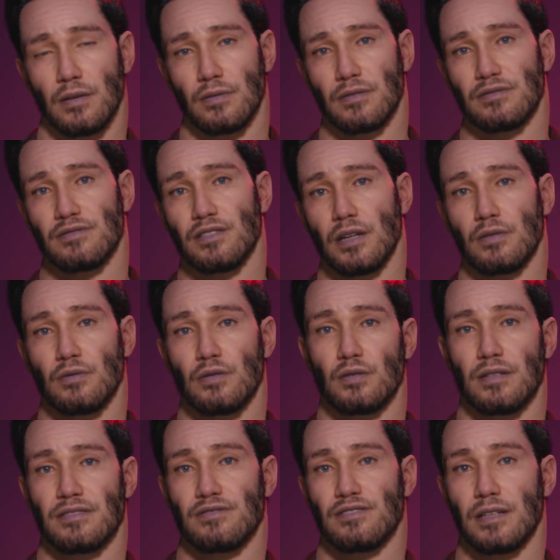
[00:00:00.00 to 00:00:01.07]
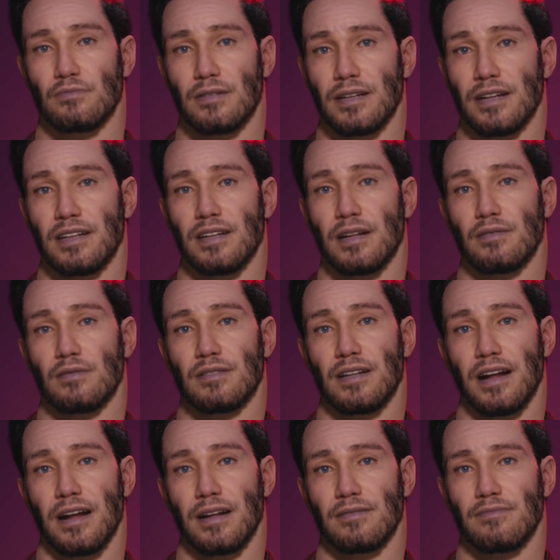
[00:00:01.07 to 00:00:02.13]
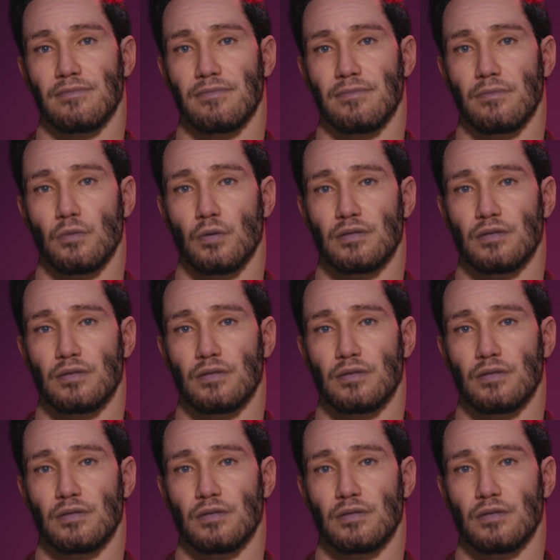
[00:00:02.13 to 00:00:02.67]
of yourself doing something you never did, or